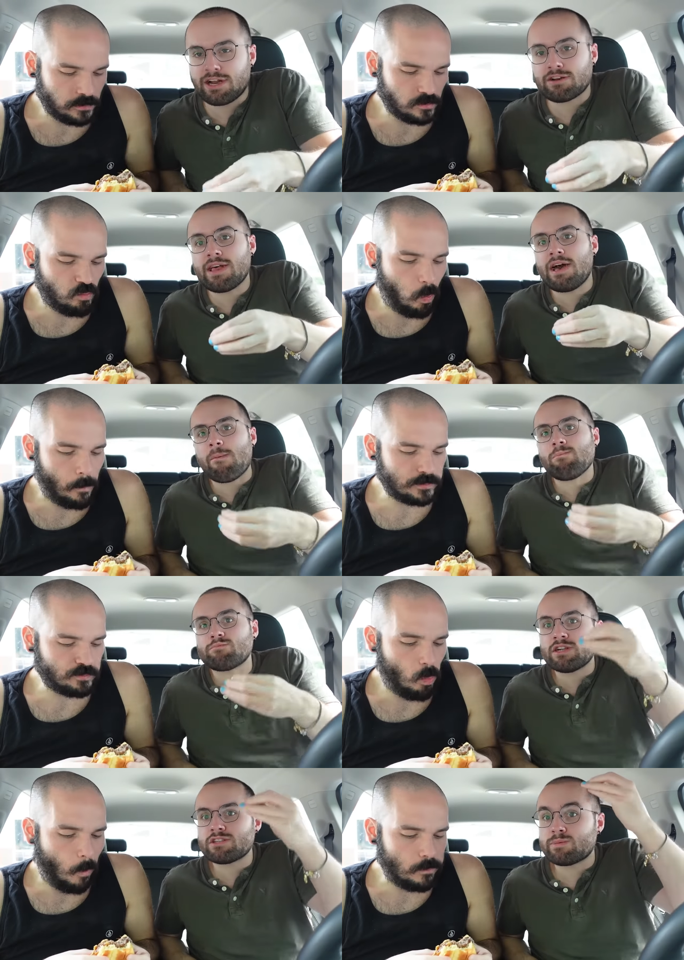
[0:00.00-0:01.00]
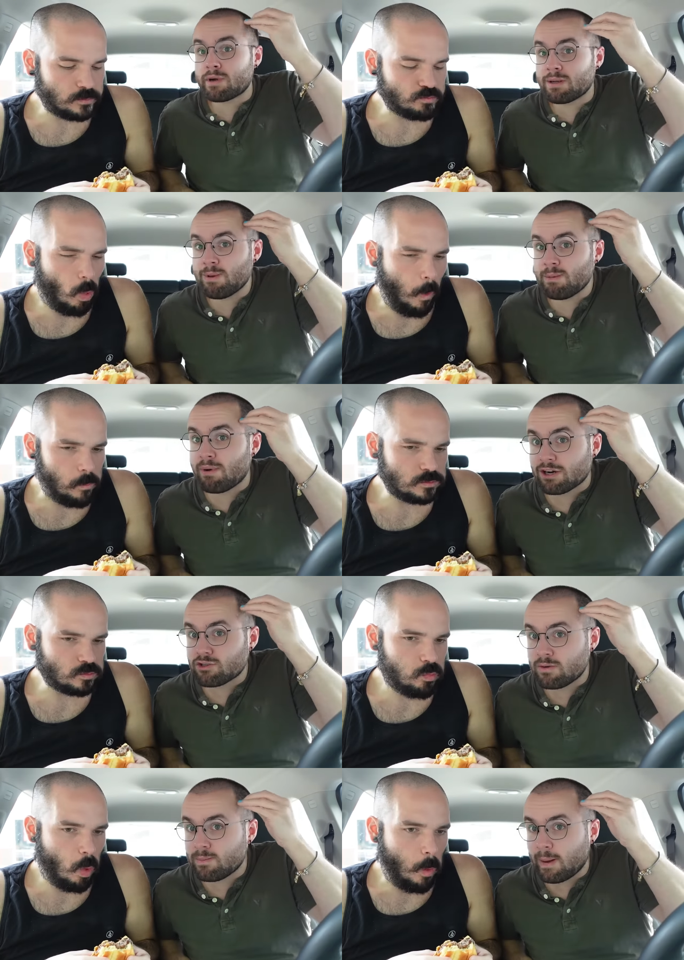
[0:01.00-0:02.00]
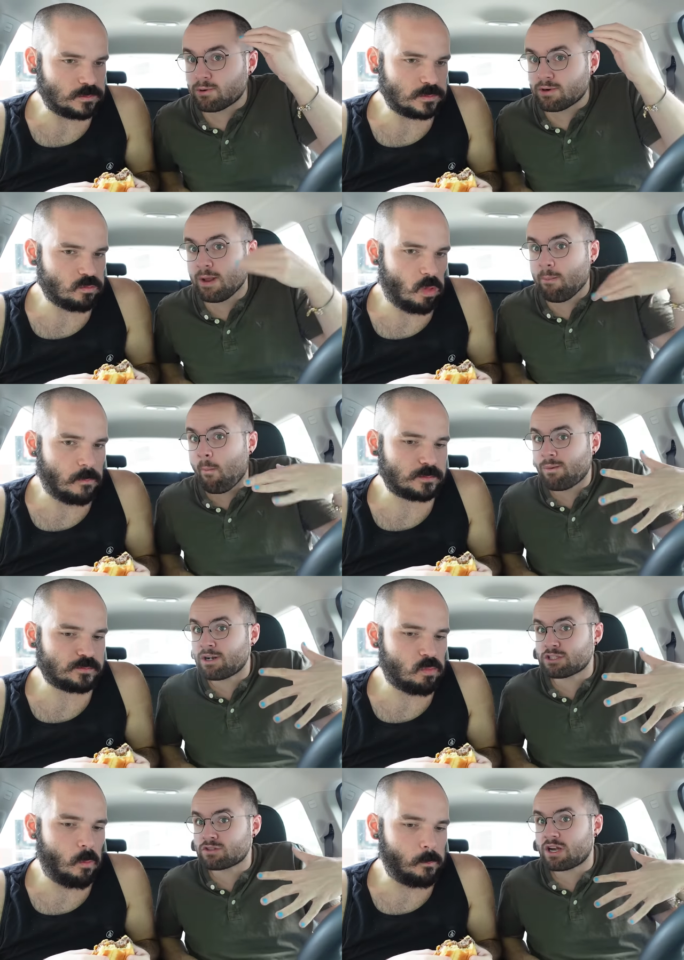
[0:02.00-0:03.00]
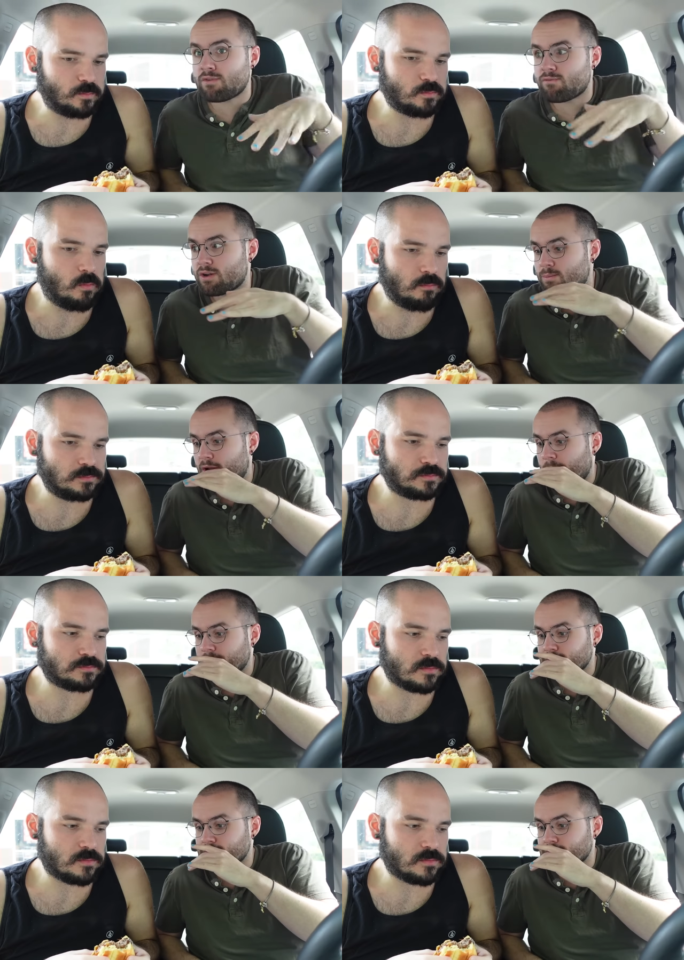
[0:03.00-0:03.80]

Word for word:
Speaker 1: there that is bringing me back to a memory, and it's kind of freaking me out.